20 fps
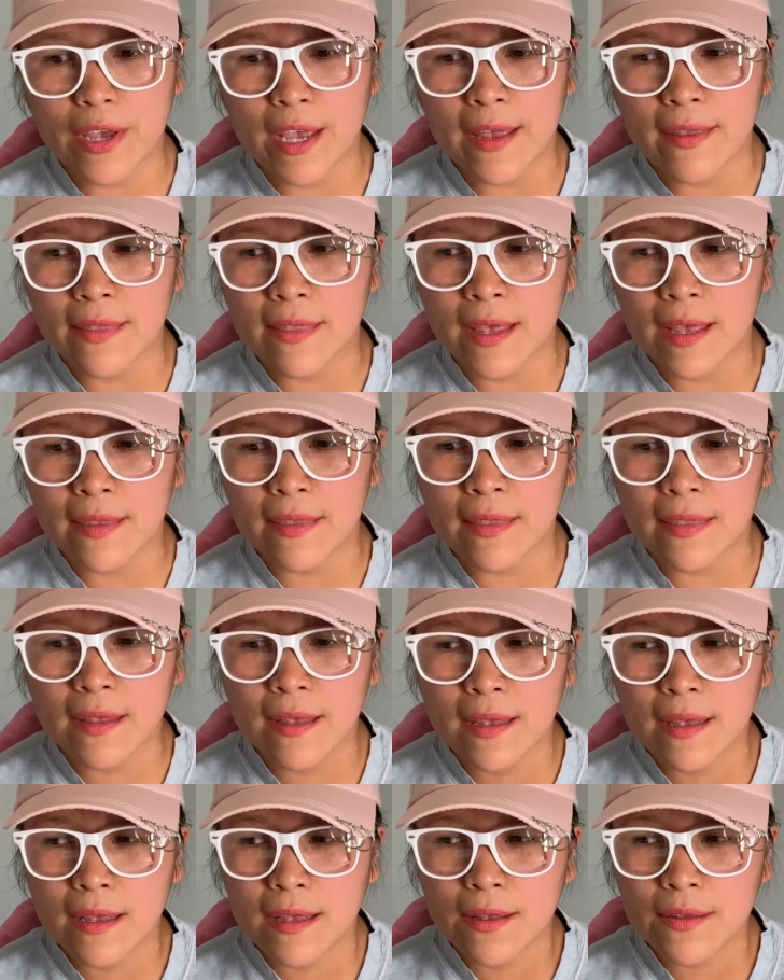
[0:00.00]
and then
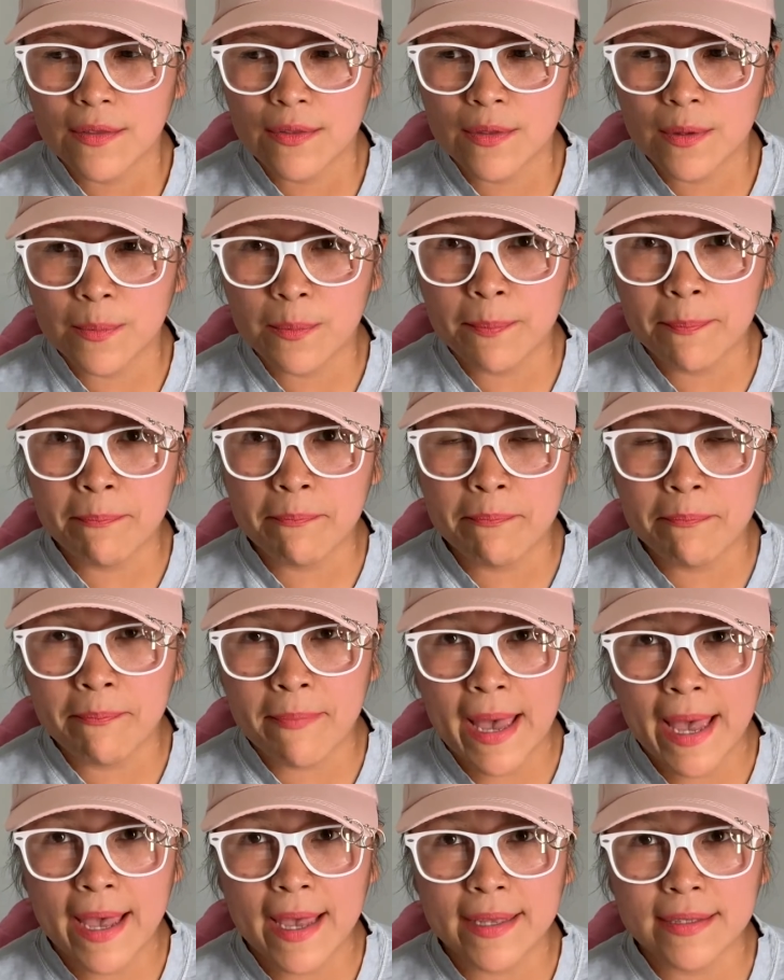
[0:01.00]
the
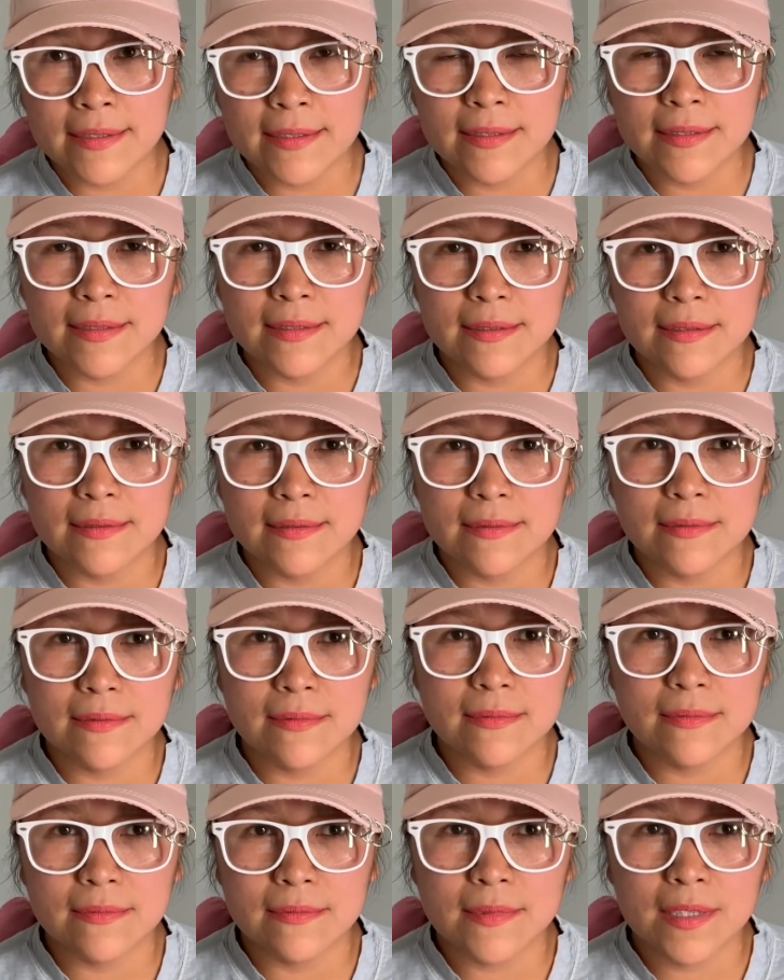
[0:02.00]
bad
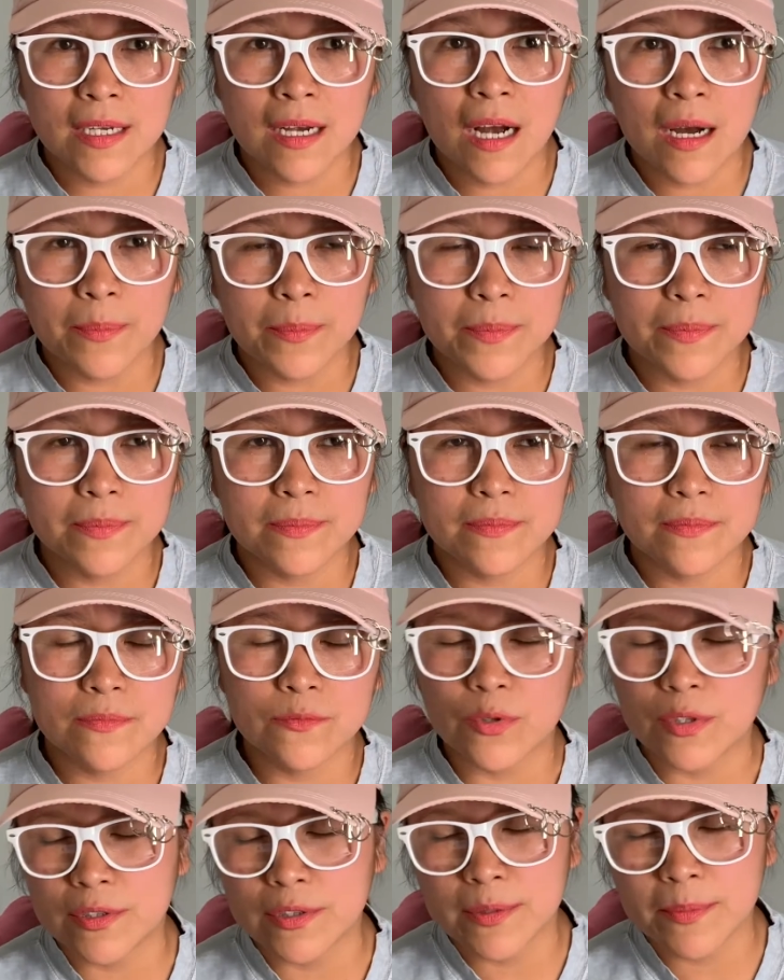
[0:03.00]
cop,
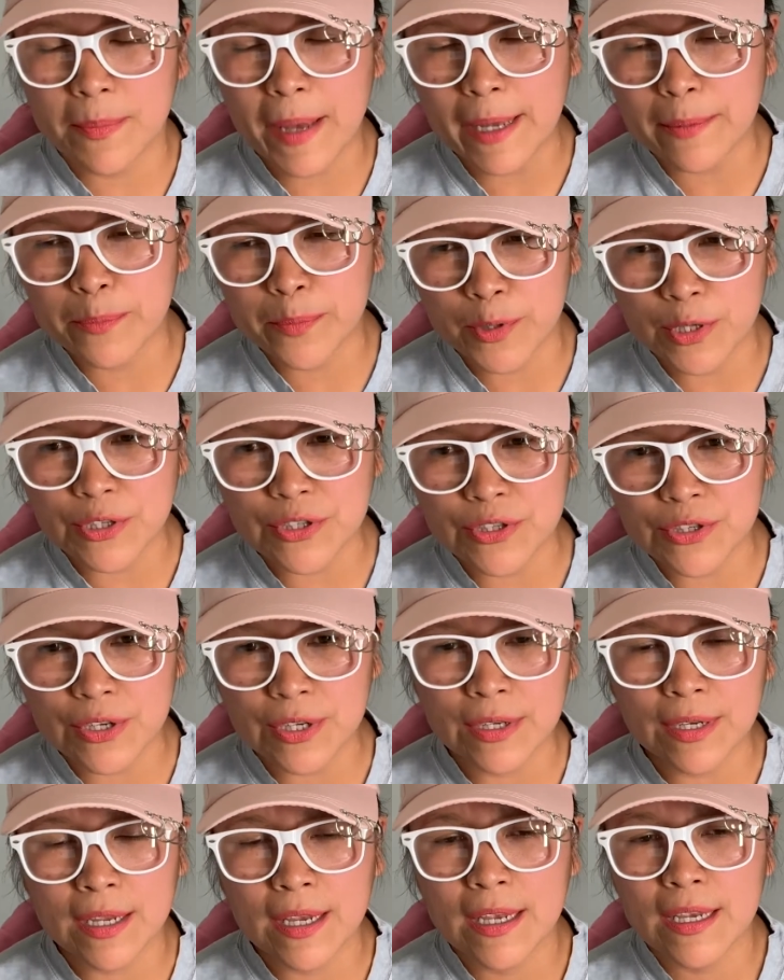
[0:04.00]
the bad
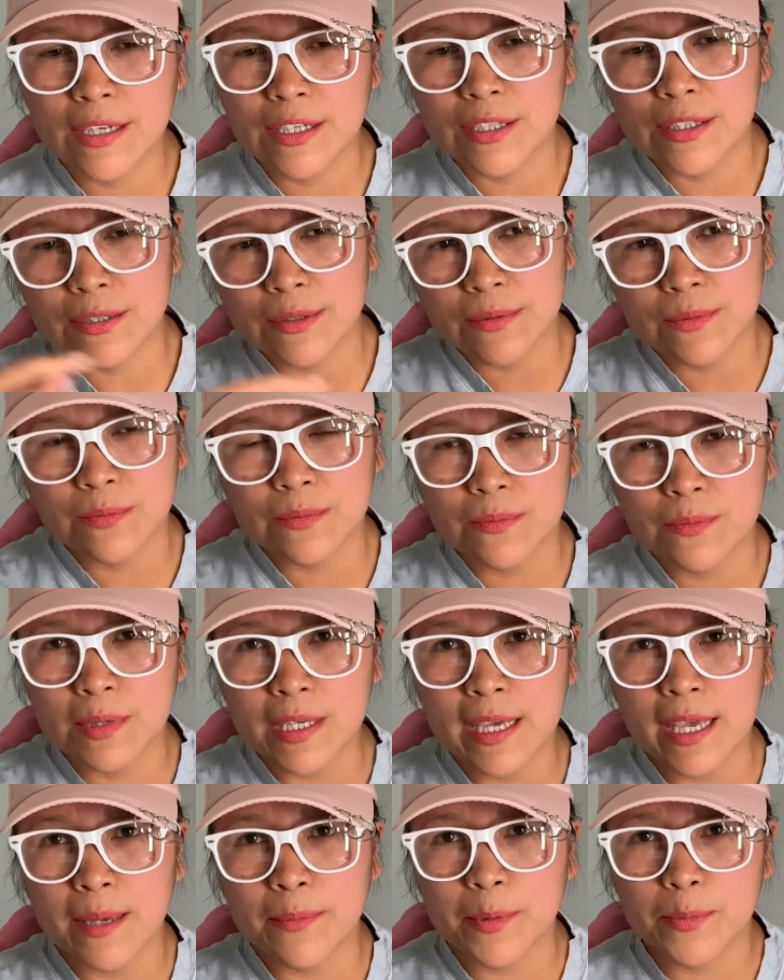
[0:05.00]
person
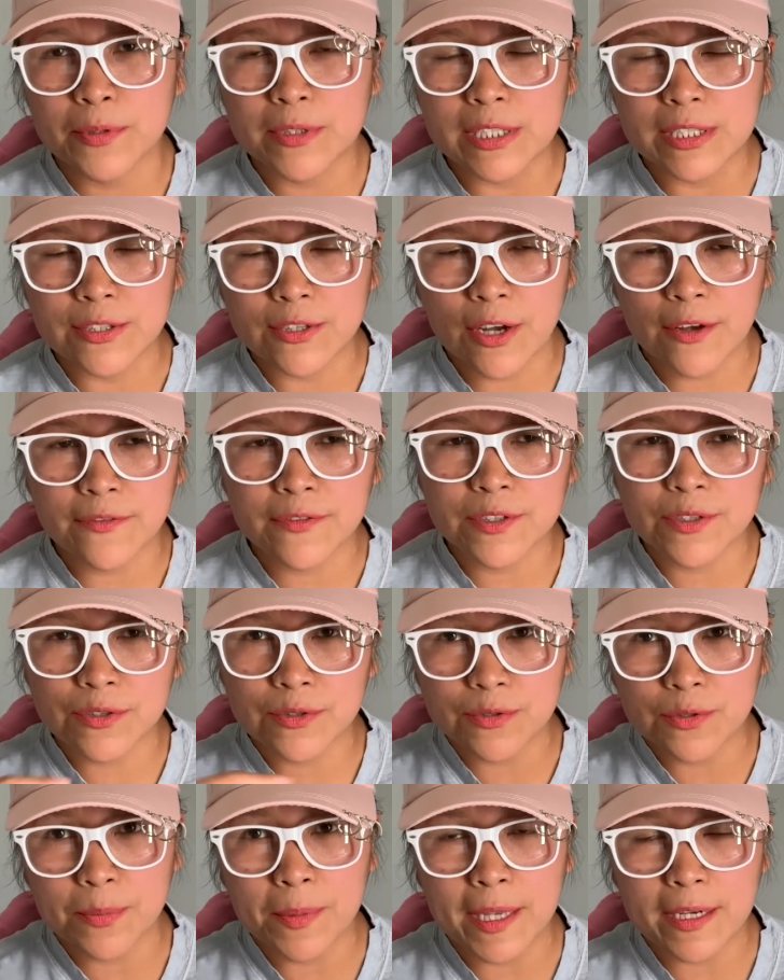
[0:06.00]
became a police
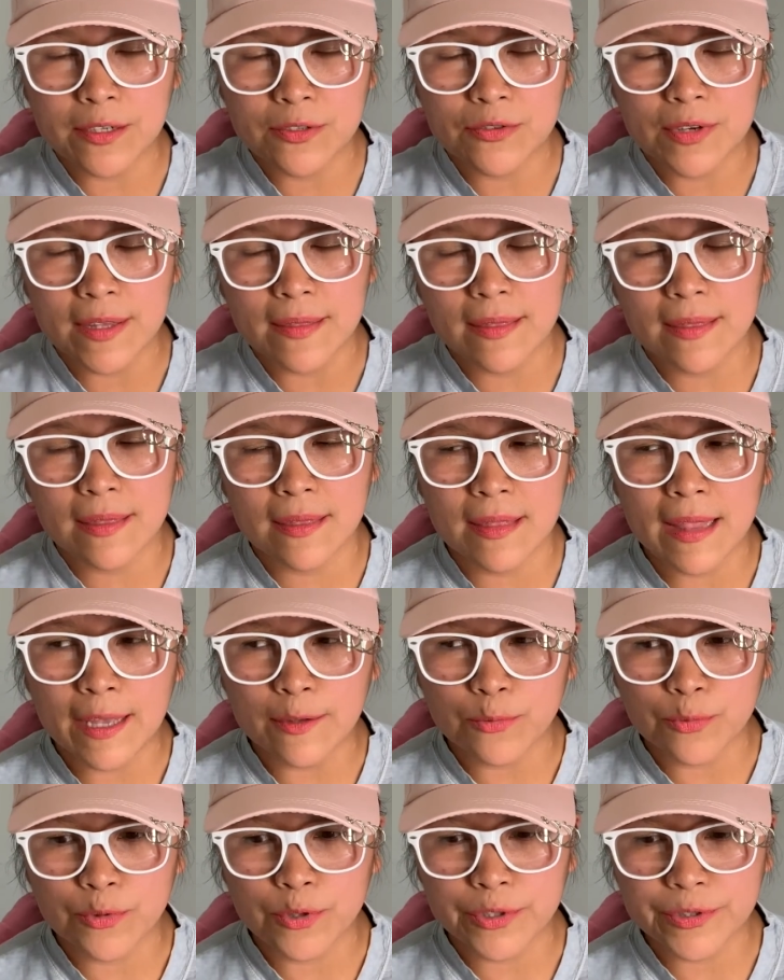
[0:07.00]
officer to penetrate
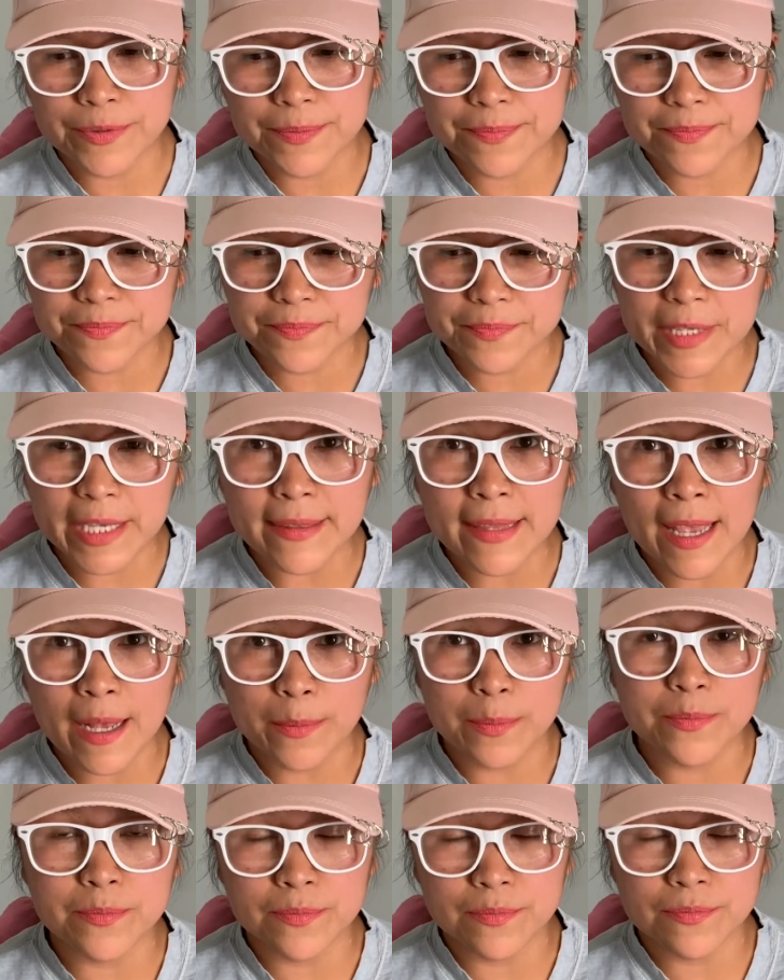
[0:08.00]
that world and
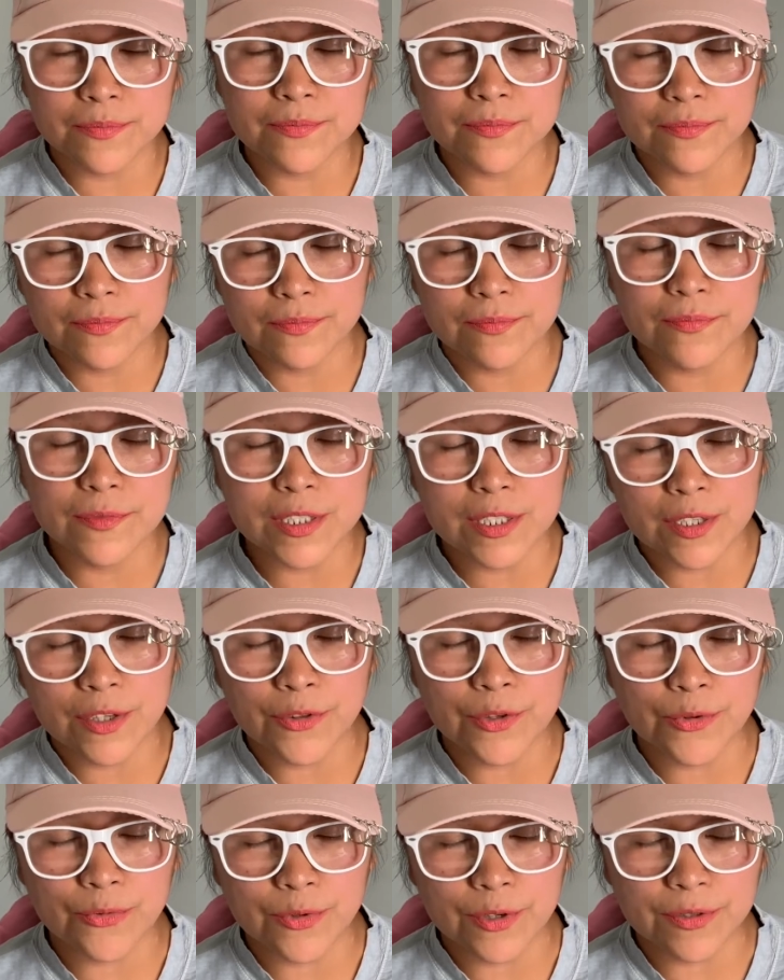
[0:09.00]
help this
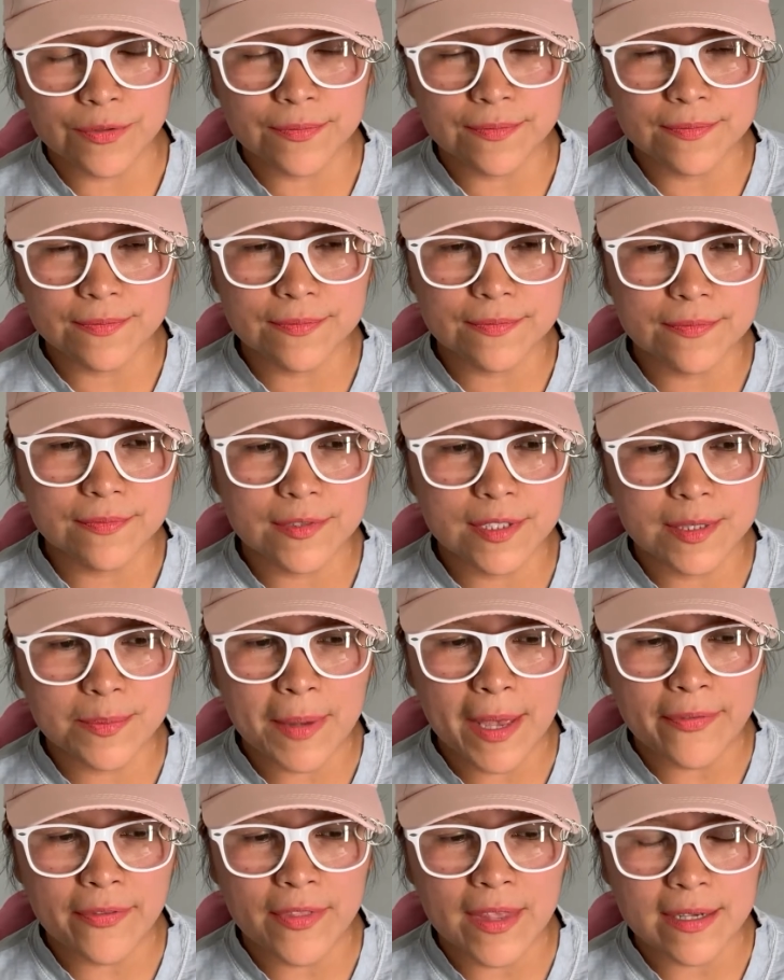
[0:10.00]
underworld, these
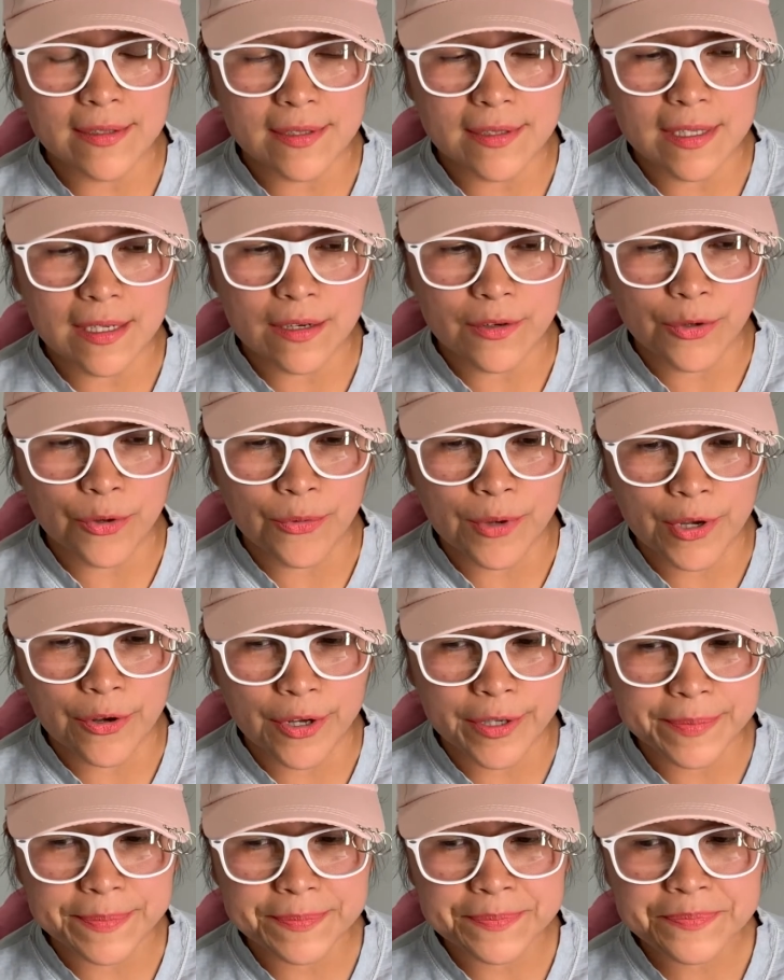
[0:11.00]
bad things that are going
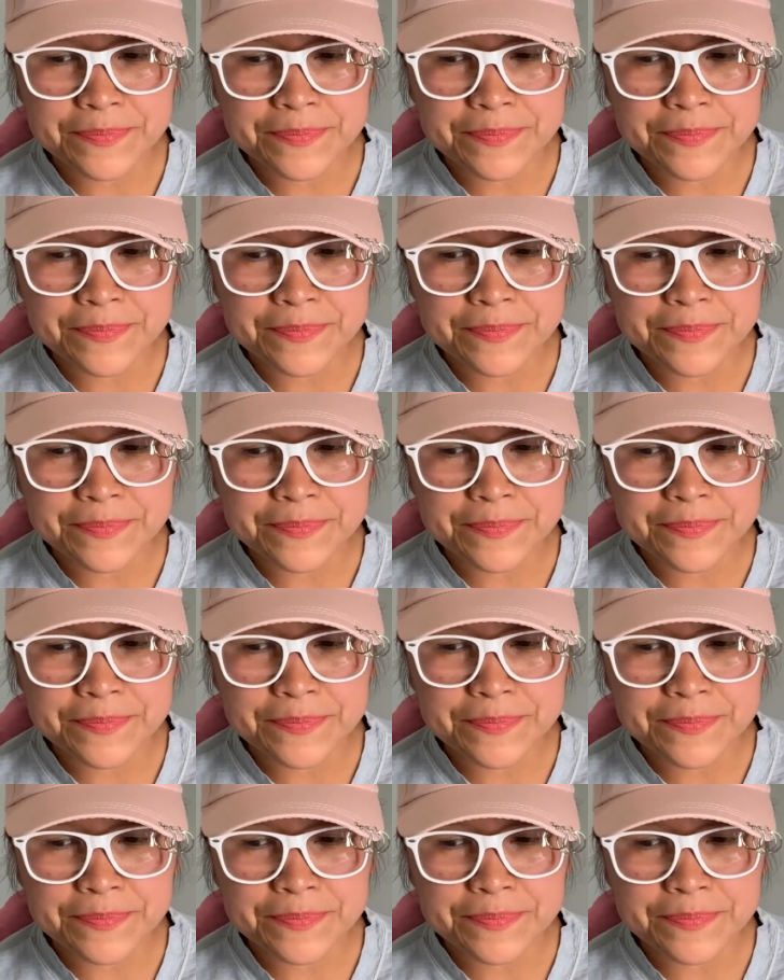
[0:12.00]
on.